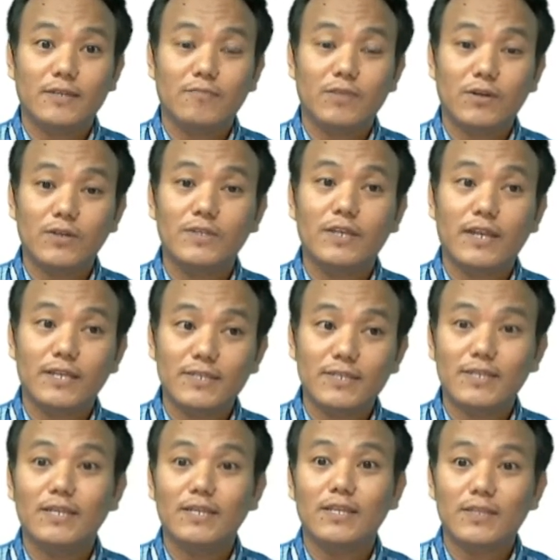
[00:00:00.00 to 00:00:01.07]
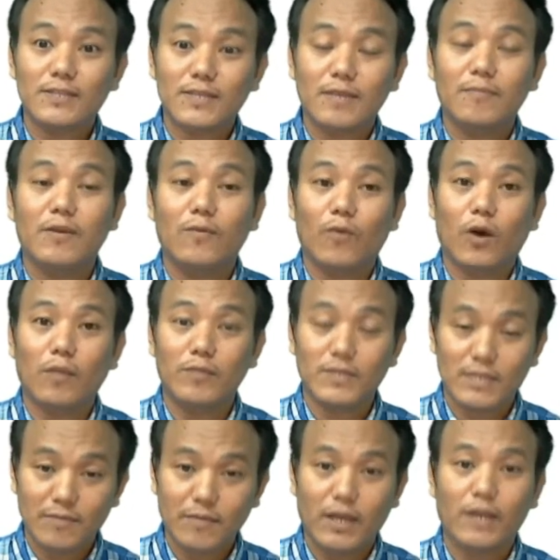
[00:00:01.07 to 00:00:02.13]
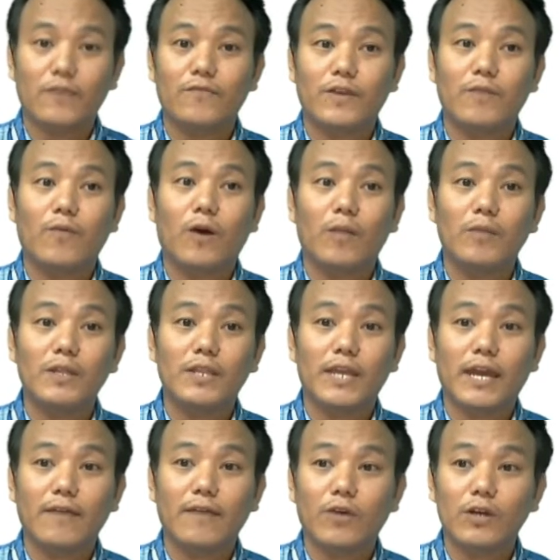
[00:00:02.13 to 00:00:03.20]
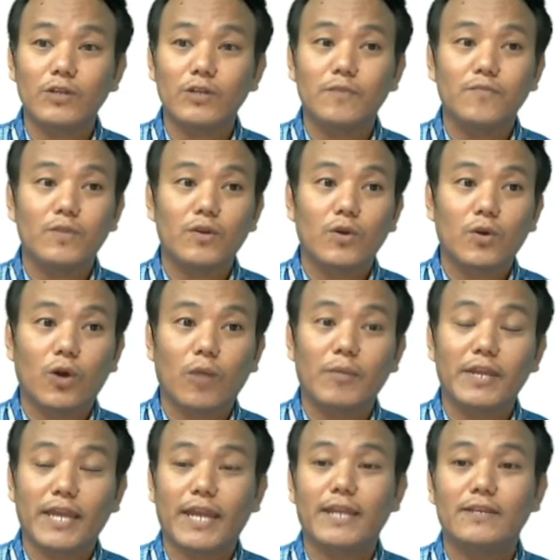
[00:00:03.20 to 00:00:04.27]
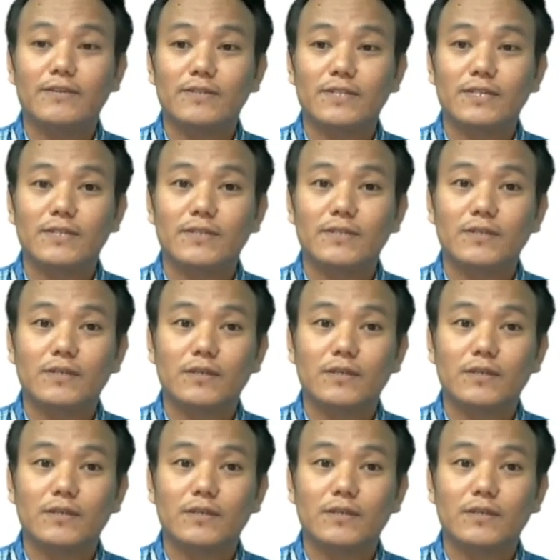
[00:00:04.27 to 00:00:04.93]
Because they're existing in the same environment, same kind of environment, they have got common characteristics.